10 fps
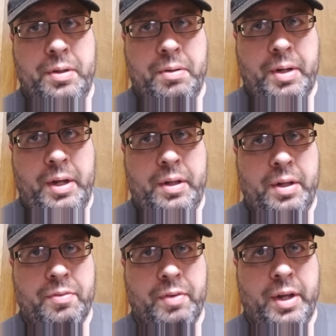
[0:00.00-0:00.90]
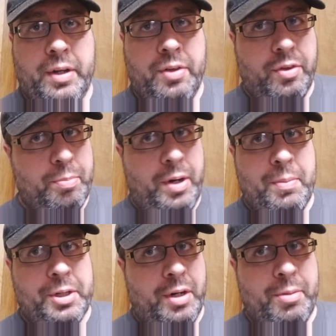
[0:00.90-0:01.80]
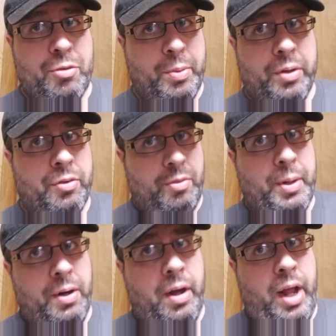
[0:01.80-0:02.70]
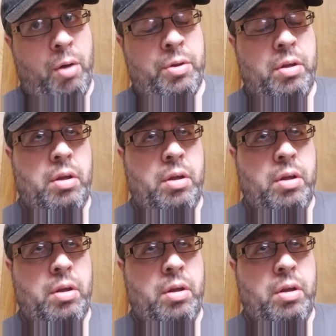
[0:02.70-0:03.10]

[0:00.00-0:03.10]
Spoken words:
Okay, that's fine, because it's pretty much going to be spoilers from here on out.